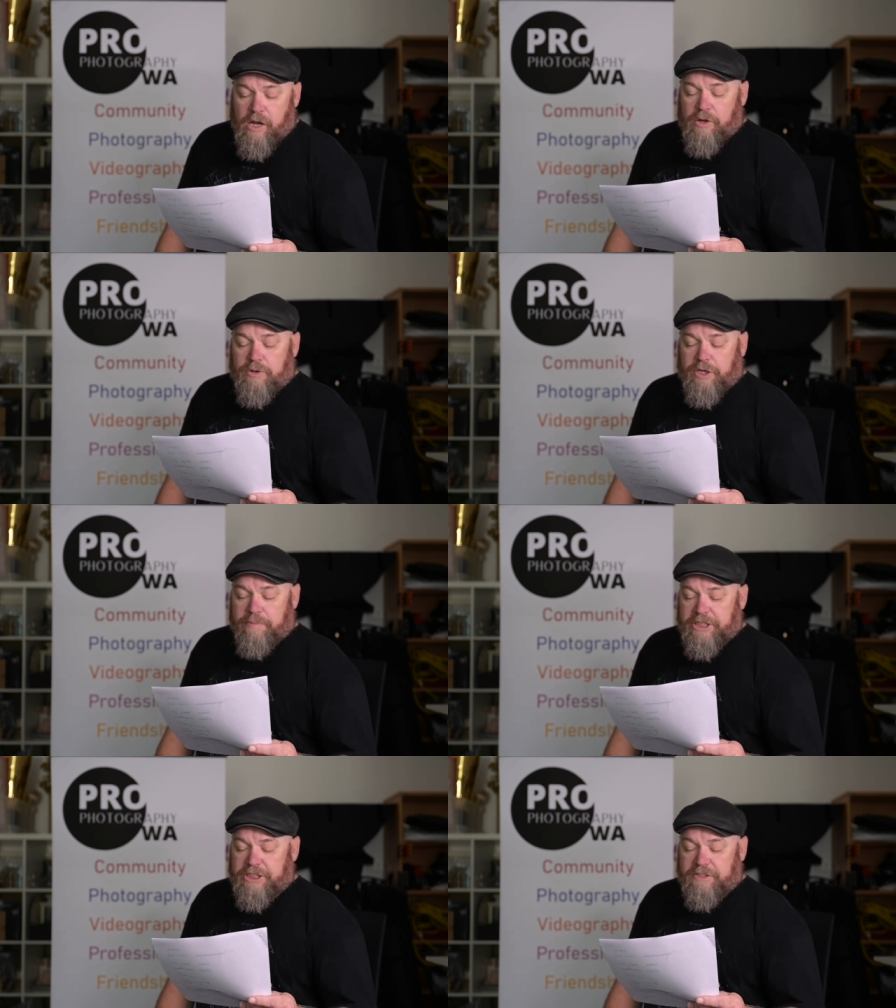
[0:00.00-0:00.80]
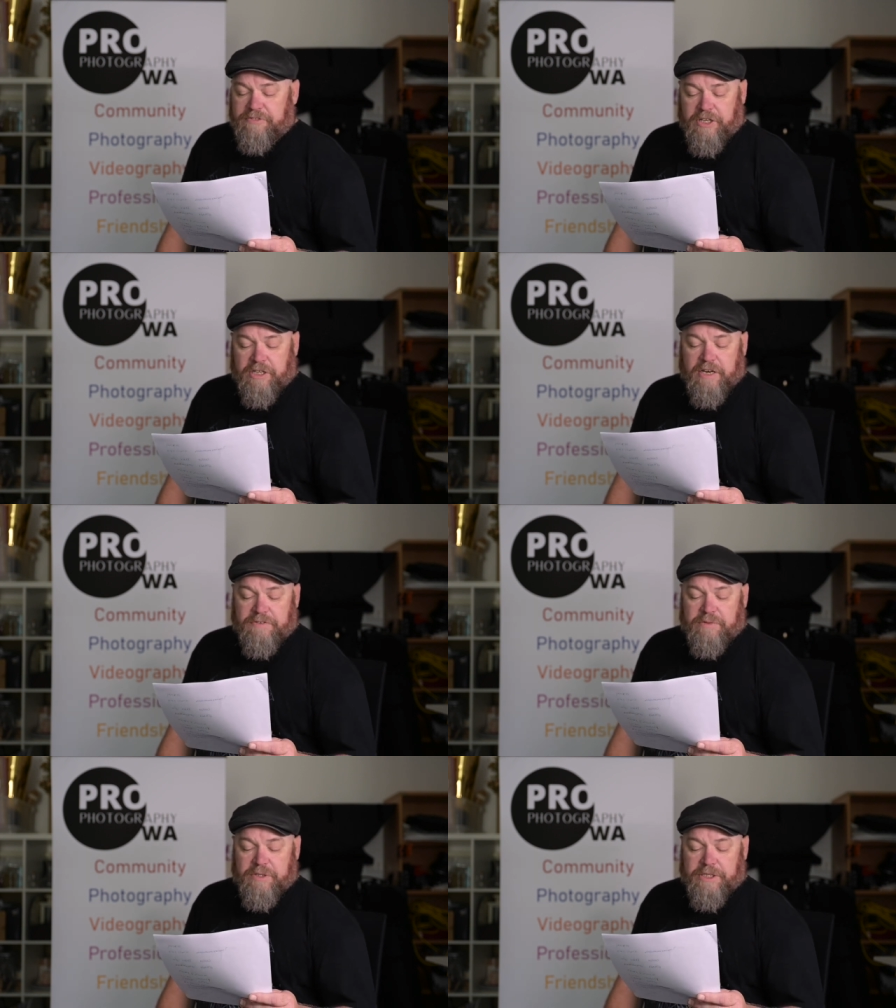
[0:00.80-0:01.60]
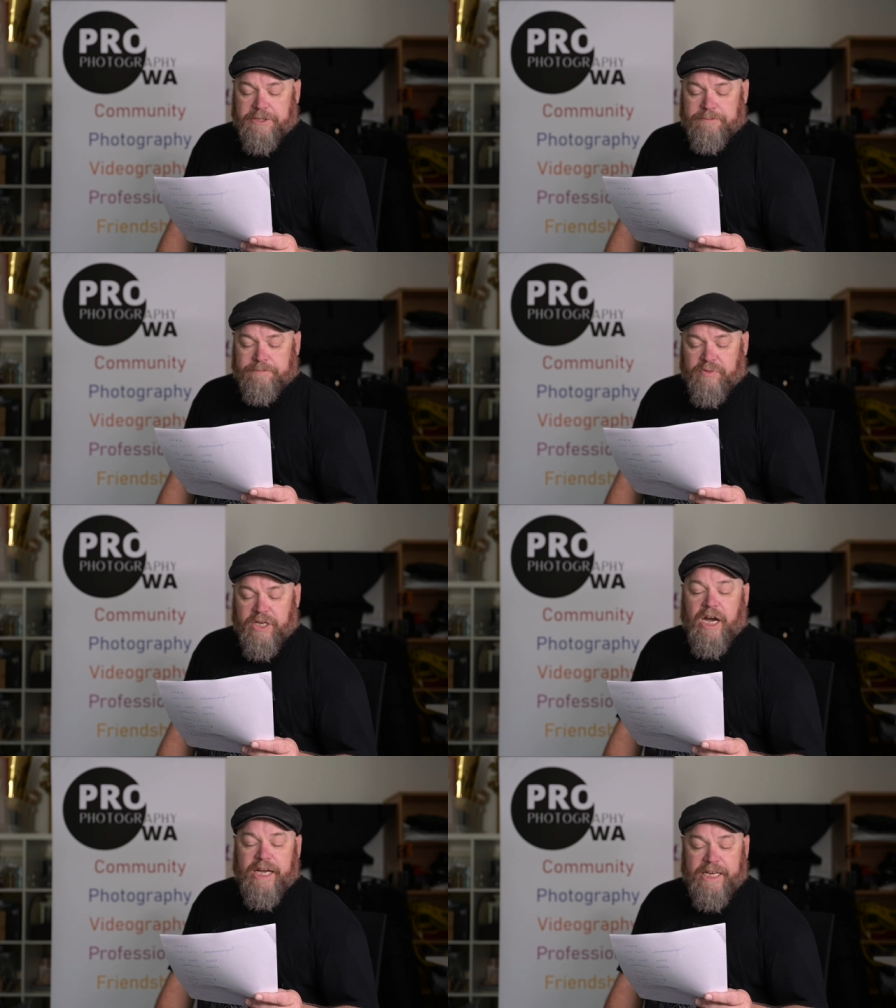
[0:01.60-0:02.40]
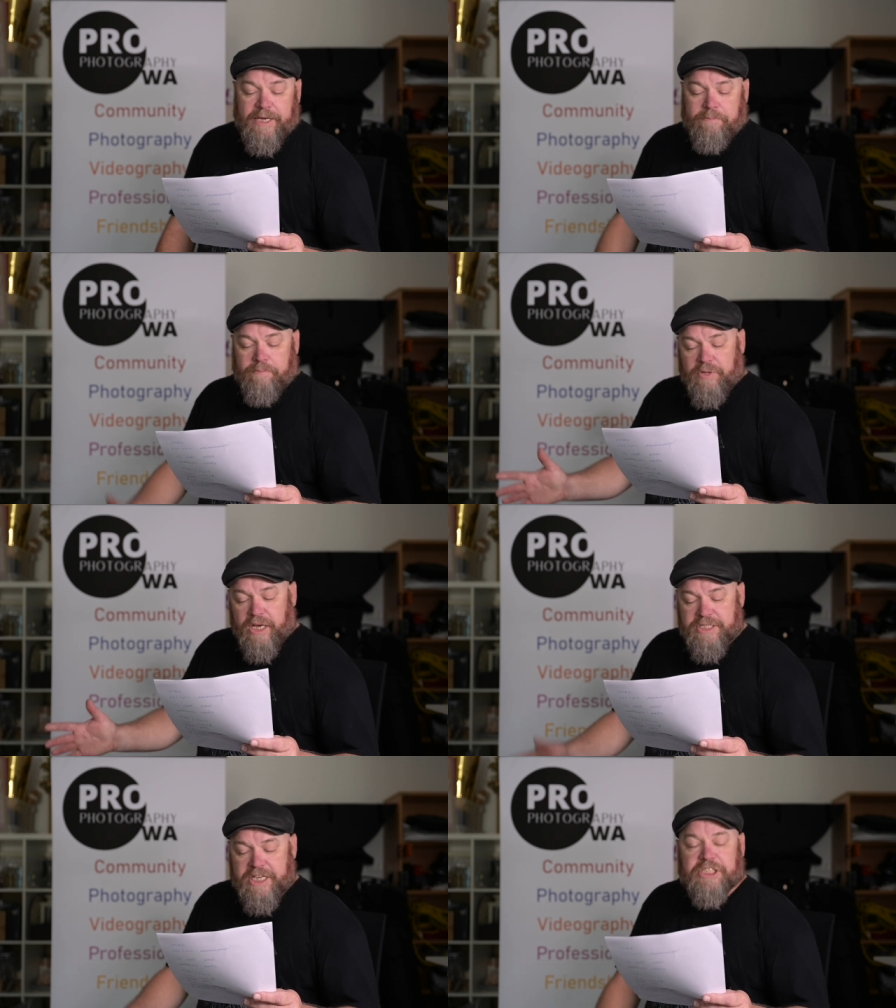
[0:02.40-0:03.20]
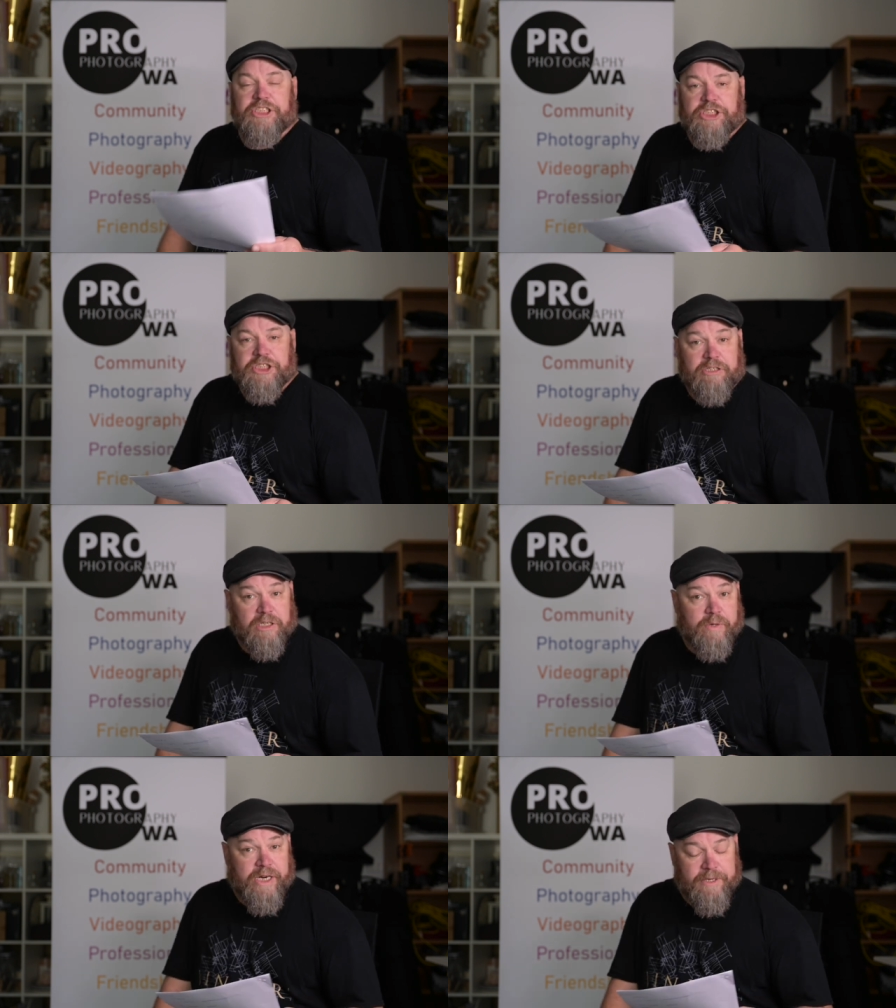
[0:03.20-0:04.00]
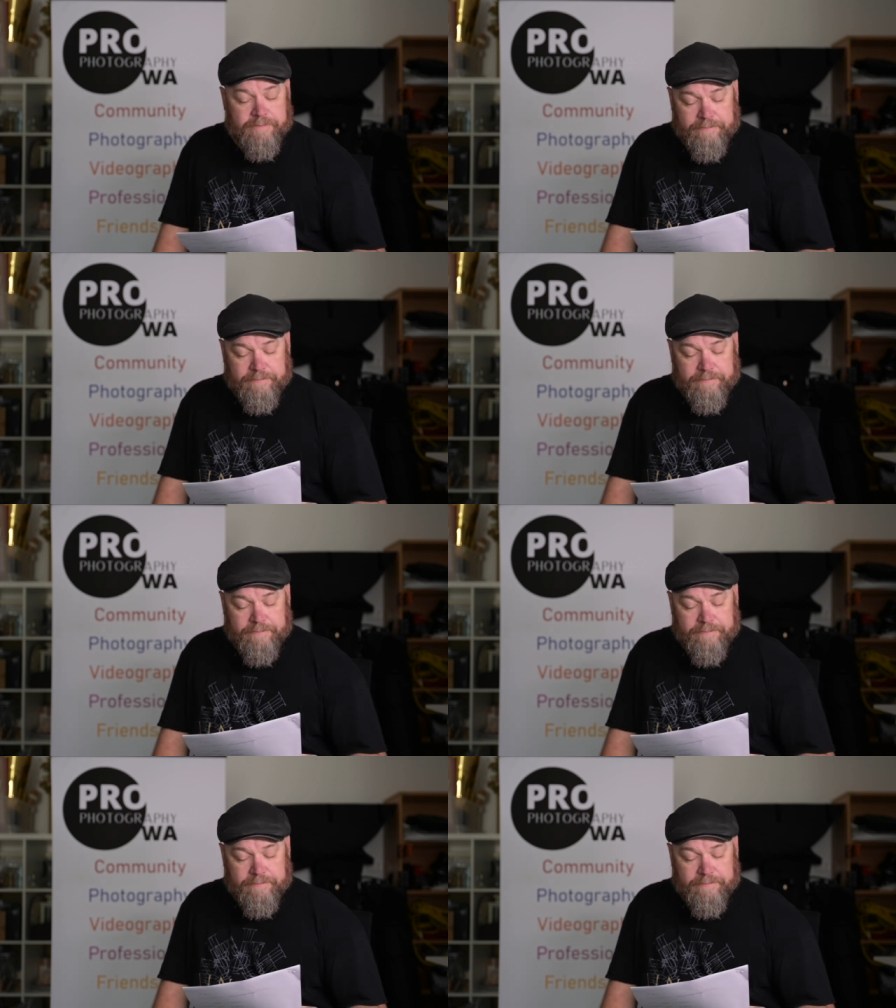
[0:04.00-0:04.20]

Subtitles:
who commission the photographic work, i.e. a second shooter at a wedding.